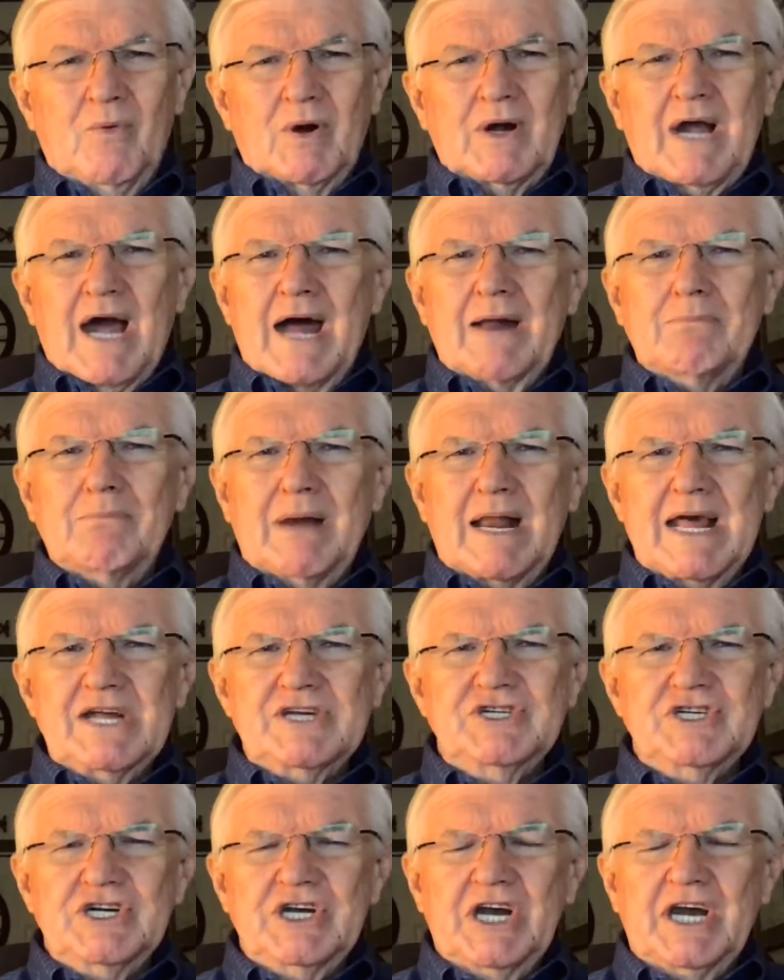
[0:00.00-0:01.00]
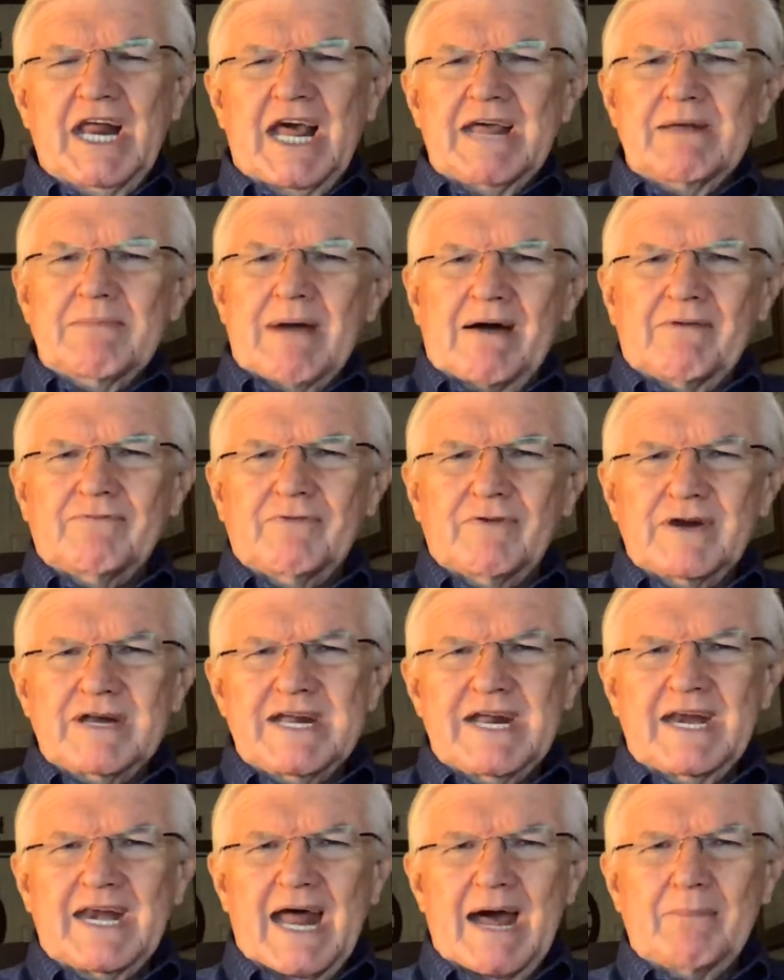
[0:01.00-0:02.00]
Well, God bless you today, my
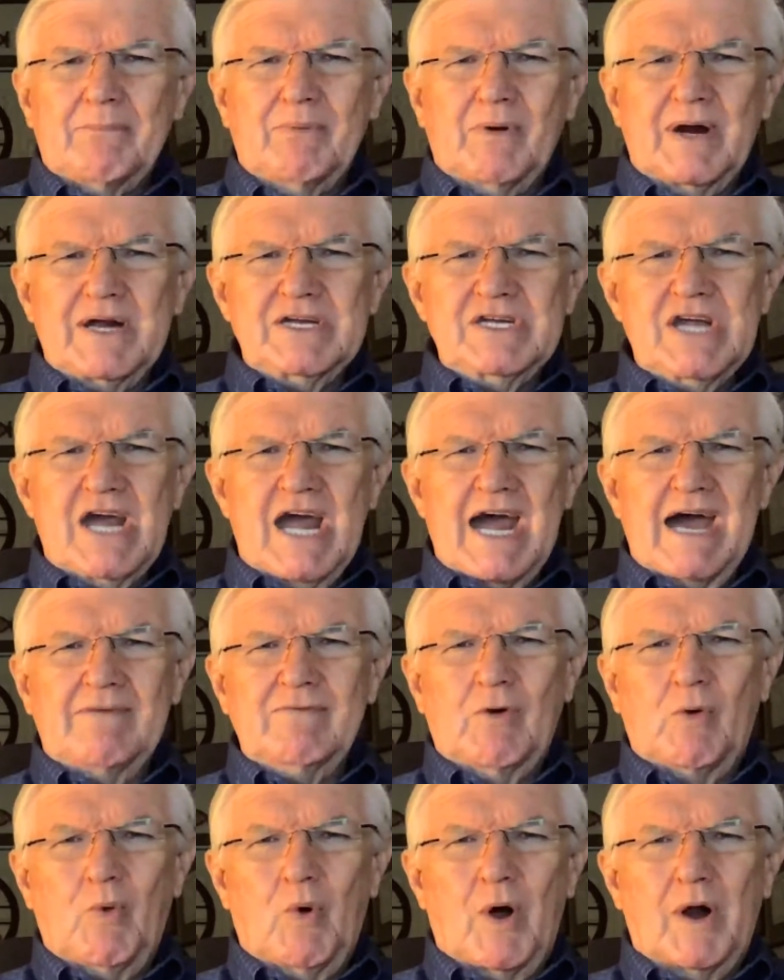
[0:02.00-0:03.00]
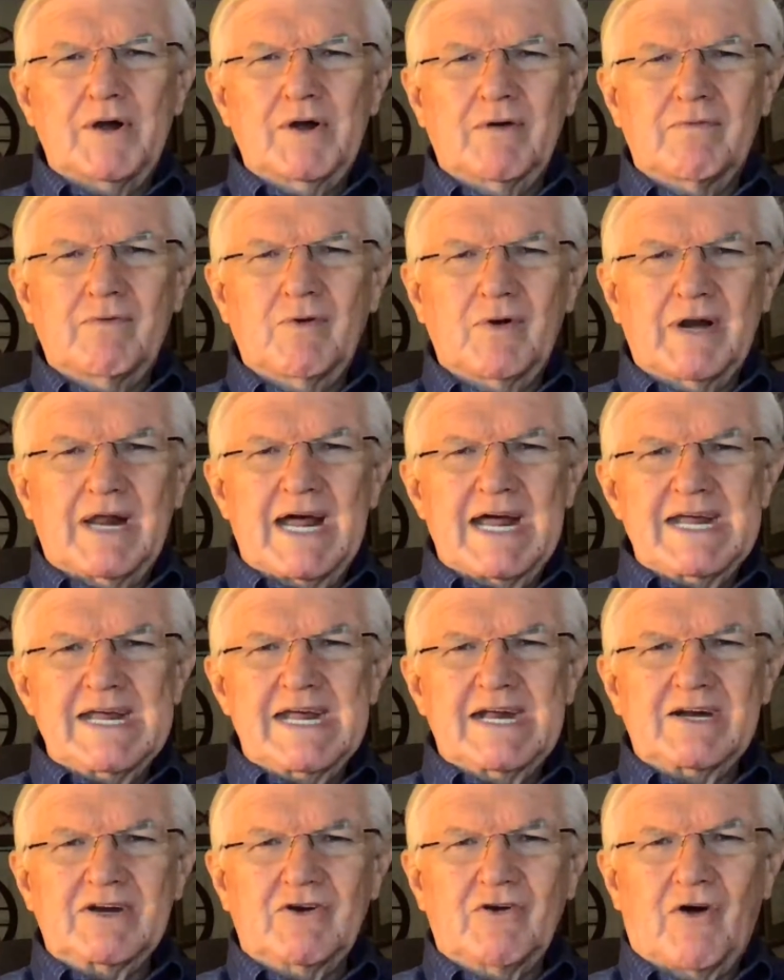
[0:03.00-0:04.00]
friend. I pray you have a wonderful
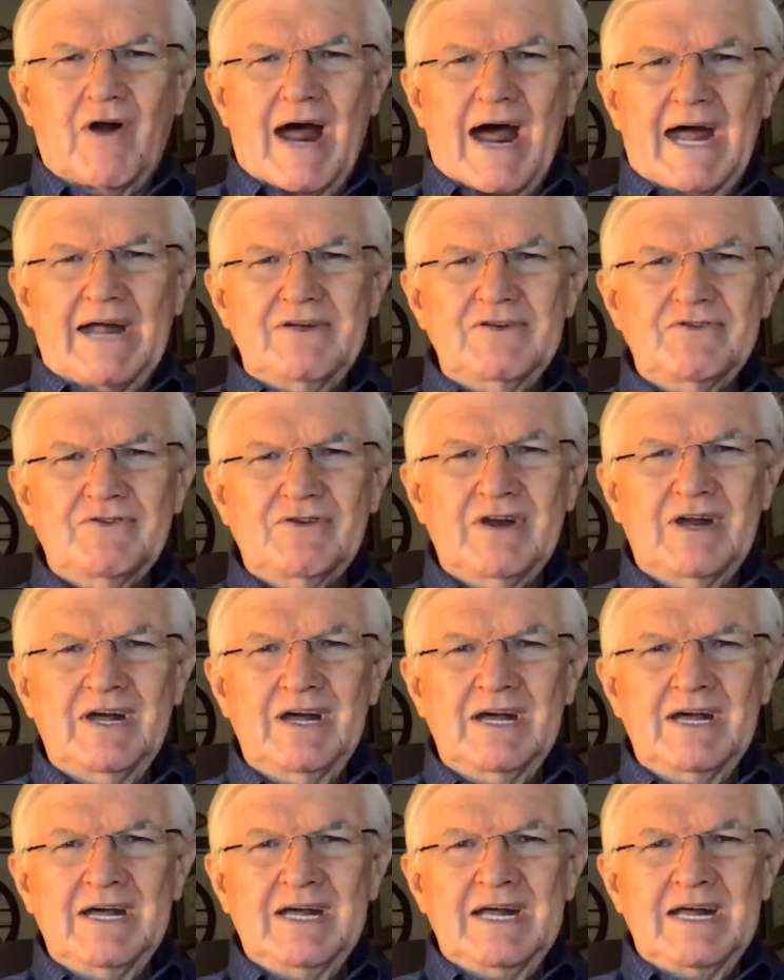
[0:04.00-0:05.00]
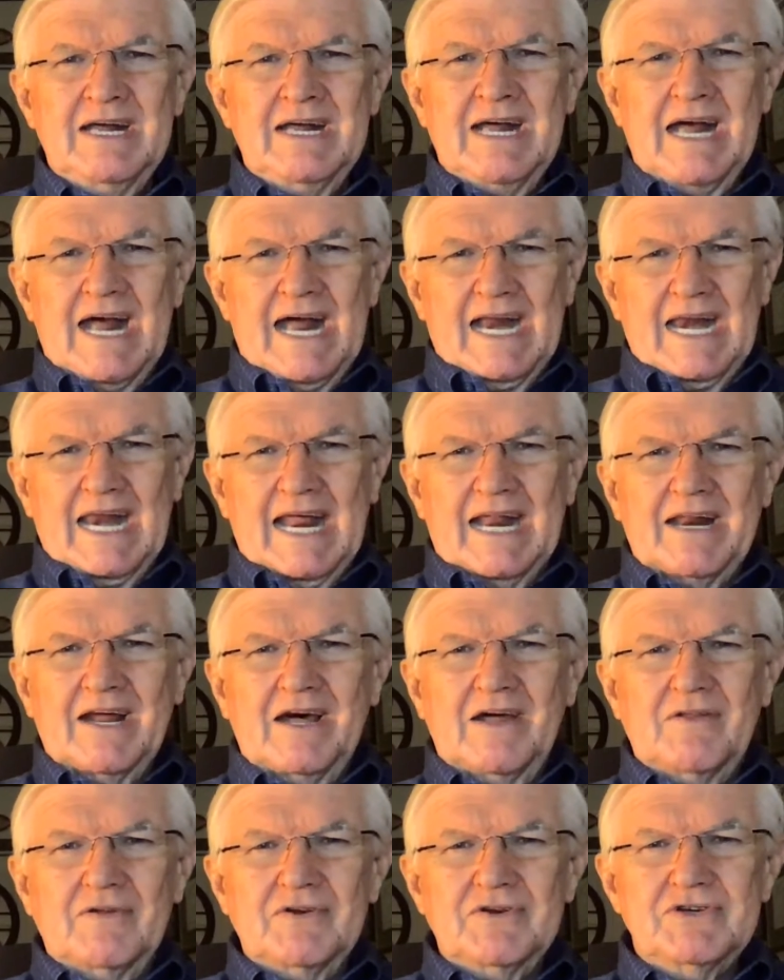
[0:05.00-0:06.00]
day in Christ. And let
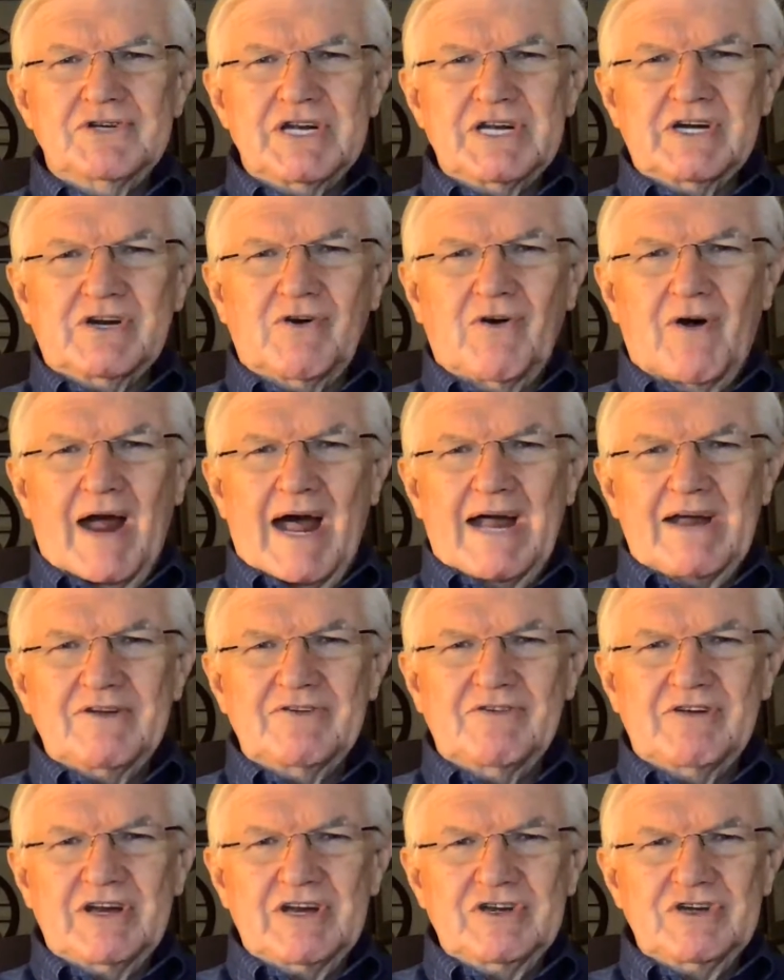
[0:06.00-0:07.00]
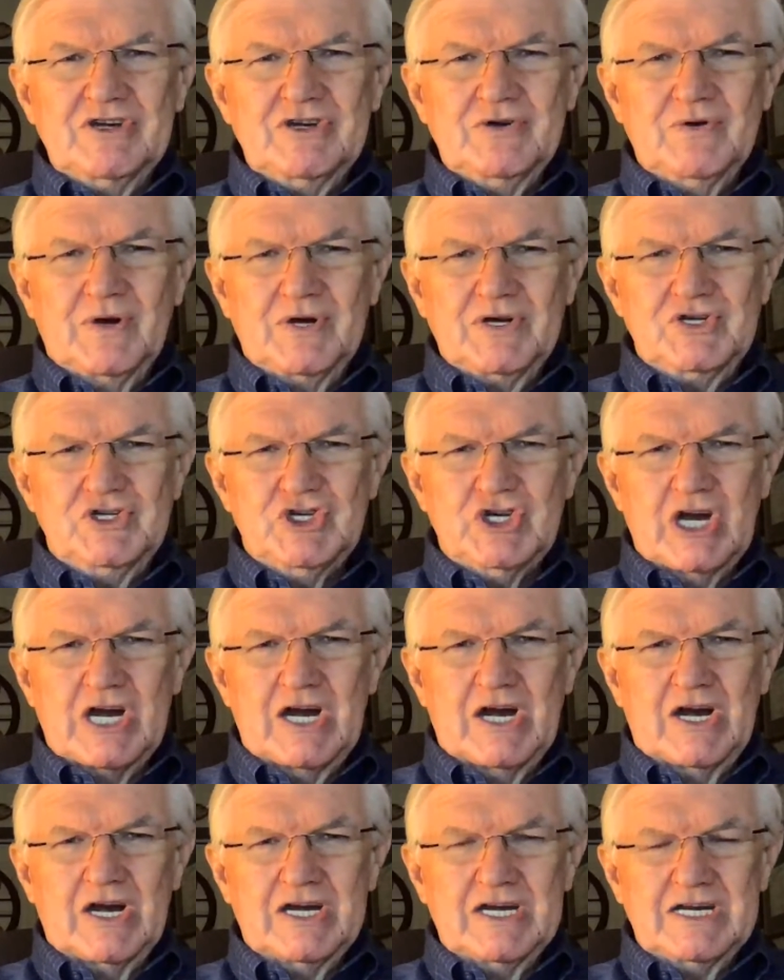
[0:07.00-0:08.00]
others see Christ in you and
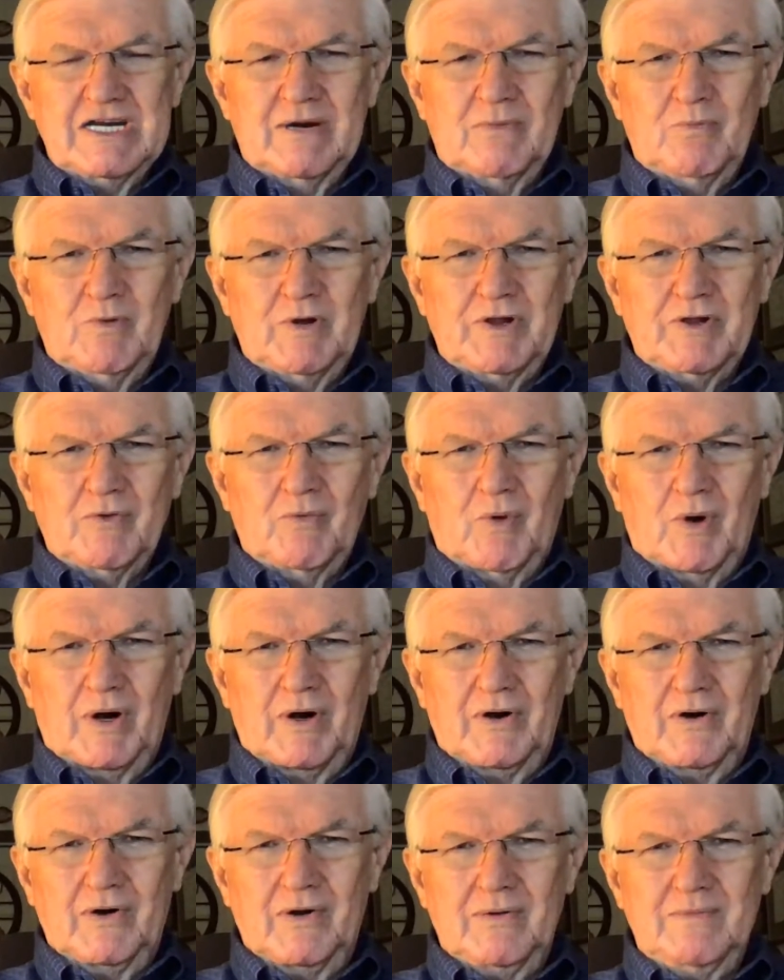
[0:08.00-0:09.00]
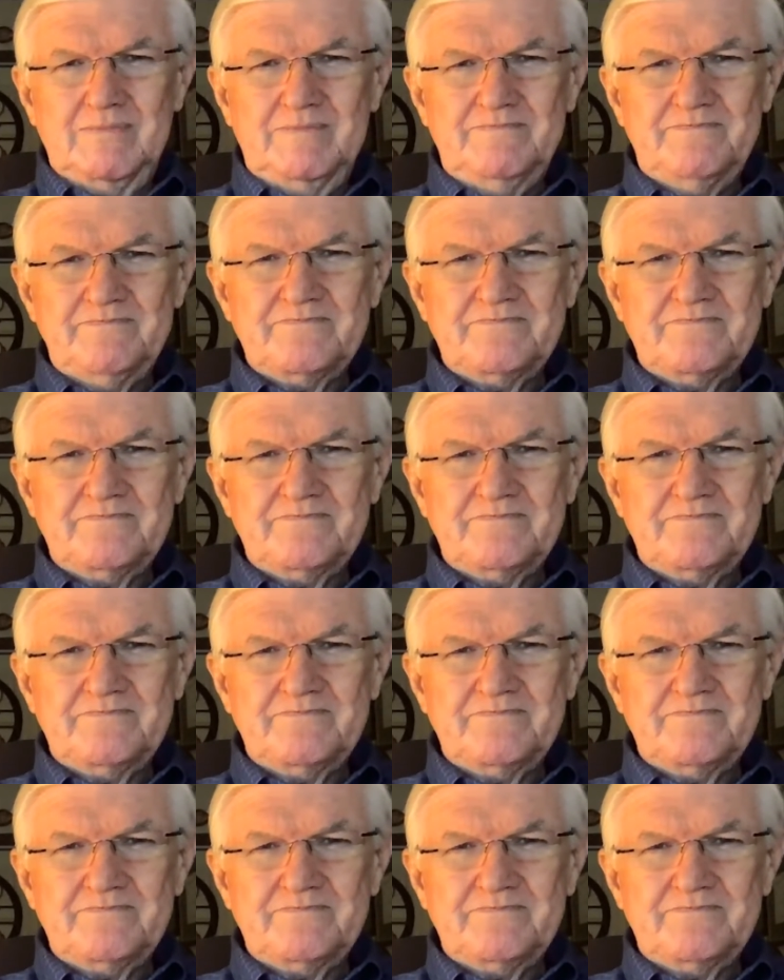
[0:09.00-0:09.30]
share Him with the world.